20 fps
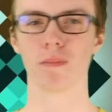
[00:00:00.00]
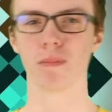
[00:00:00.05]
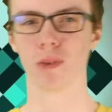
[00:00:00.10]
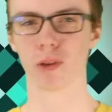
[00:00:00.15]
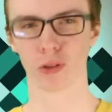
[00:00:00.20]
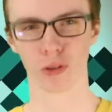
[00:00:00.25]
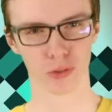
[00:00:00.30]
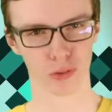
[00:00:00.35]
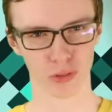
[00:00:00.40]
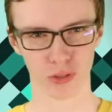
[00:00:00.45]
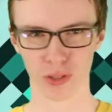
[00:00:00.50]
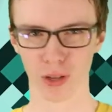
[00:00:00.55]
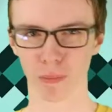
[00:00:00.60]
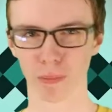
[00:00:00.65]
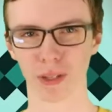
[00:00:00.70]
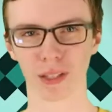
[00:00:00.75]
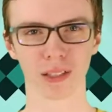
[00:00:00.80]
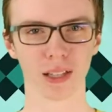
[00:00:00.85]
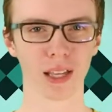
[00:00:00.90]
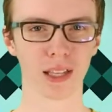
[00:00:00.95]
or
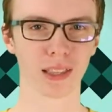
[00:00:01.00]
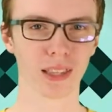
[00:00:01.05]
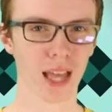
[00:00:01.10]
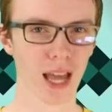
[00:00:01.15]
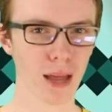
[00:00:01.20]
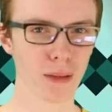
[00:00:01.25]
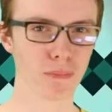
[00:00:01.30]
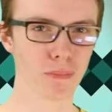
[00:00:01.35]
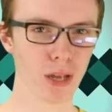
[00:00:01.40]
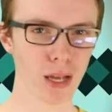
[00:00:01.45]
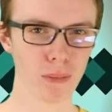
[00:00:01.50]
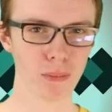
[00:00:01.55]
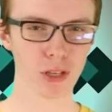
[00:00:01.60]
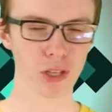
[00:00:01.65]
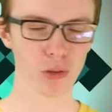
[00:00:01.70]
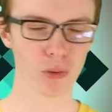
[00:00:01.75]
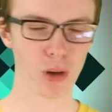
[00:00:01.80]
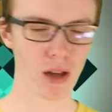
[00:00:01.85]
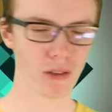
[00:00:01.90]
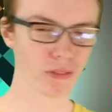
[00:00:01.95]
something like that, maybe
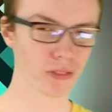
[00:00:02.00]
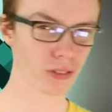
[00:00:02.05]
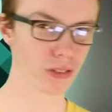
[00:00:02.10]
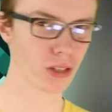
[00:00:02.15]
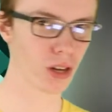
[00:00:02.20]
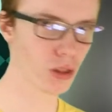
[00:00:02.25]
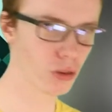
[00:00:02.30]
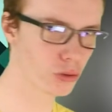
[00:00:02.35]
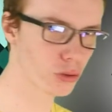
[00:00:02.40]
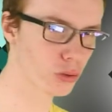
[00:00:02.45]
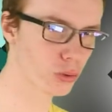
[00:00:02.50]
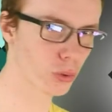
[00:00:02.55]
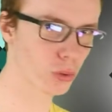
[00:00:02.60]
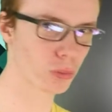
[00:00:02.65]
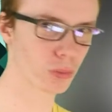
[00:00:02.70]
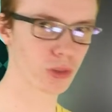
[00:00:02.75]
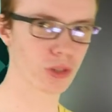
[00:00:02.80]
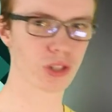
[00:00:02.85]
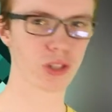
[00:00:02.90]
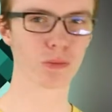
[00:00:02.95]
you have another
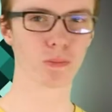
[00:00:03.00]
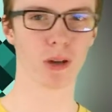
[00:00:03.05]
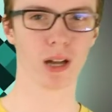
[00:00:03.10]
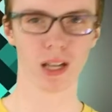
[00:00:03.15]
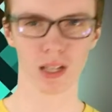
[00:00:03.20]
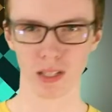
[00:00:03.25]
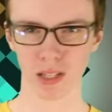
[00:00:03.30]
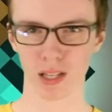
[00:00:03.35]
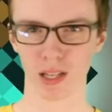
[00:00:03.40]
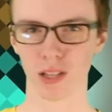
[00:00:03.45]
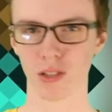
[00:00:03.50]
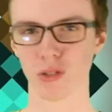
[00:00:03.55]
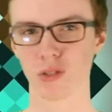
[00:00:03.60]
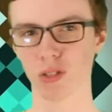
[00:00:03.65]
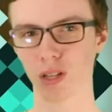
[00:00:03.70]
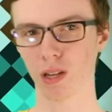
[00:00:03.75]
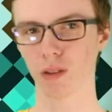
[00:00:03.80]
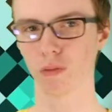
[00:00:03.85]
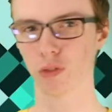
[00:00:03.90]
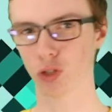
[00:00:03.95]
sword with smite
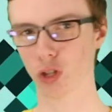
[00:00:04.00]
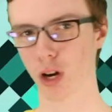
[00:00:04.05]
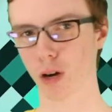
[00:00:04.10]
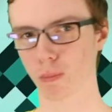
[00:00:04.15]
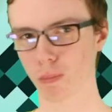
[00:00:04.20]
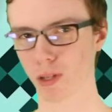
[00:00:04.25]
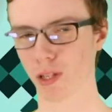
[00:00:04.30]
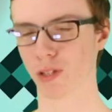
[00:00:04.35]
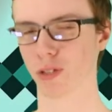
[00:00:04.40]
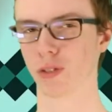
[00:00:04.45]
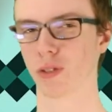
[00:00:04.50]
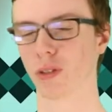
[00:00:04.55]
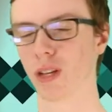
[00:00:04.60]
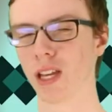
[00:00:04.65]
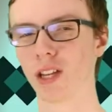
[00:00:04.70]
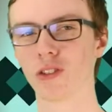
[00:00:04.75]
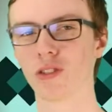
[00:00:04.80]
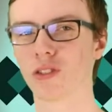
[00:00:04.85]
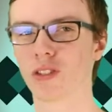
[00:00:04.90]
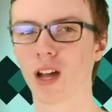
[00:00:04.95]
instead of sharpness,
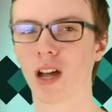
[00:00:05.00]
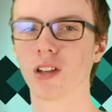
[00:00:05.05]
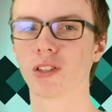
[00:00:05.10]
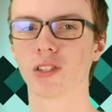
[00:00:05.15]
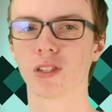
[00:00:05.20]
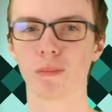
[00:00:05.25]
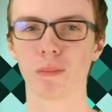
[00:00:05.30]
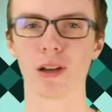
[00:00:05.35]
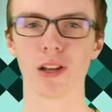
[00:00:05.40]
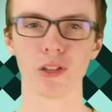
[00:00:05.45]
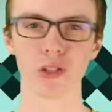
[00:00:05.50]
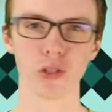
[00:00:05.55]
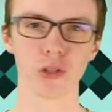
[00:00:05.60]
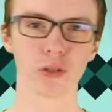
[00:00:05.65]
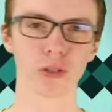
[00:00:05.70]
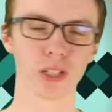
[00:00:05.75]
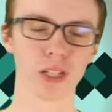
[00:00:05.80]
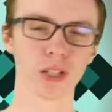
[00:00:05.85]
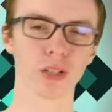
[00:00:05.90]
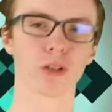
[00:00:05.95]
okay? Just customize
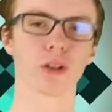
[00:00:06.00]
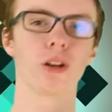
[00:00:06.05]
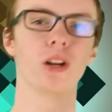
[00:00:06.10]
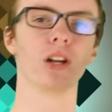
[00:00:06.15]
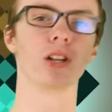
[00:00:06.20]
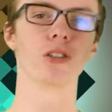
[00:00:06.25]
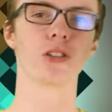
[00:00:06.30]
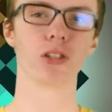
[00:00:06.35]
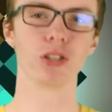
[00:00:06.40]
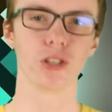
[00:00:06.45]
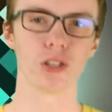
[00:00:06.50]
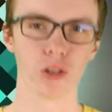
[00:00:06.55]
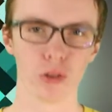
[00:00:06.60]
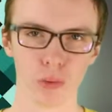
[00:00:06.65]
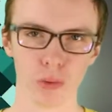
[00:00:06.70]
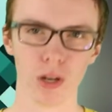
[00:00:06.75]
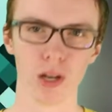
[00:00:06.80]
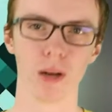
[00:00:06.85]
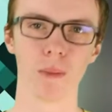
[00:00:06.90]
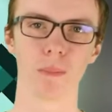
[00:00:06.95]
your gear to
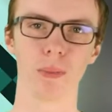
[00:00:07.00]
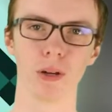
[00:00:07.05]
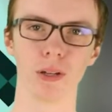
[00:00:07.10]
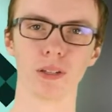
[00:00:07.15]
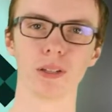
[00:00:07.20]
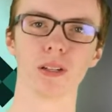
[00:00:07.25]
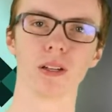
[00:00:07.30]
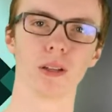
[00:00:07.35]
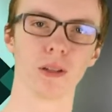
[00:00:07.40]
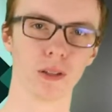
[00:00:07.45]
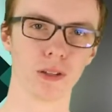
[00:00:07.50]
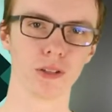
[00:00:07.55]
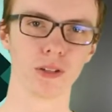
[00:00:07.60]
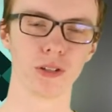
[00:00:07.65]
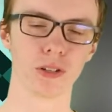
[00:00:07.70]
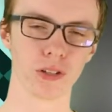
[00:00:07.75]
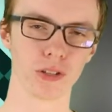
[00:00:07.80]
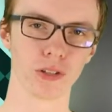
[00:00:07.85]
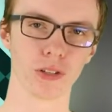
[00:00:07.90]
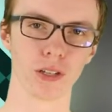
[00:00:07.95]
you, but
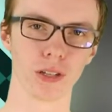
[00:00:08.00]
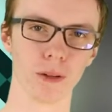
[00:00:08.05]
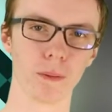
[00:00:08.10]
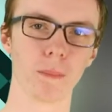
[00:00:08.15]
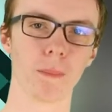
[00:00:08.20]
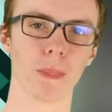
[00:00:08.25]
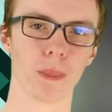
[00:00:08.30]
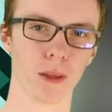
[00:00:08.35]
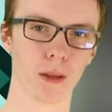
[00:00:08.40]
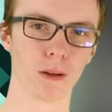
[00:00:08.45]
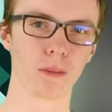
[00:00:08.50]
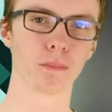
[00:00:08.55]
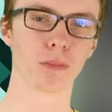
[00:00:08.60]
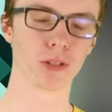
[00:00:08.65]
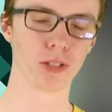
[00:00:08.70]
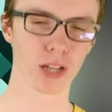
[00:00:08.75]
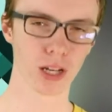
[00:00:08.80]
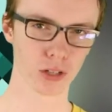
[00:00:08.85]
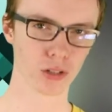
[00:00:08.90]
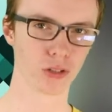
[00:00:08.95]
seriously,
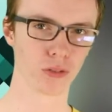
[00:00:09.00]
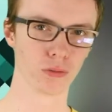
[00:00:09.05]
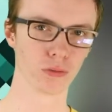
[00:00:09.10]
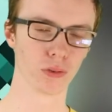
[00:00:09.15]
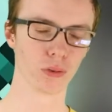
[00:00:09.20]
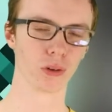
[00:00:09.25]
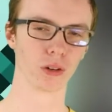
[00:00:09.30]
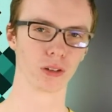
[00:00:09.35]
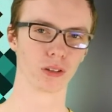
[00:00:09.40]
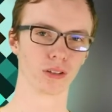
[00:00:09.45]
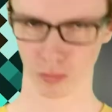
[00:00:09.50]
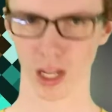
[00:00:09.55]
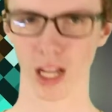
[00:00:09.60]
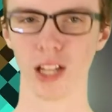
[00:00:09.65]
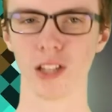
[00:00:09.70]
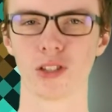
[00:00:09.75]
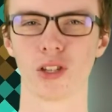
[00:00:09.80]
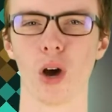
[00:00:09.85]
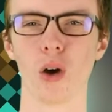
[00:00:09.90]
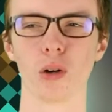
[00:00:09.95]
protection 4,
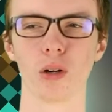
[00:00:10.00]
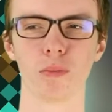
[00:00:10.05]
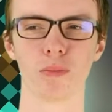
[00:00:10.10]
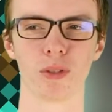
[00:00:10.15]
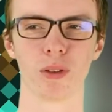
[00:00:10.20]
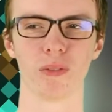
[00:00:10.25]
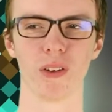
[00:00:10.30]
and totems of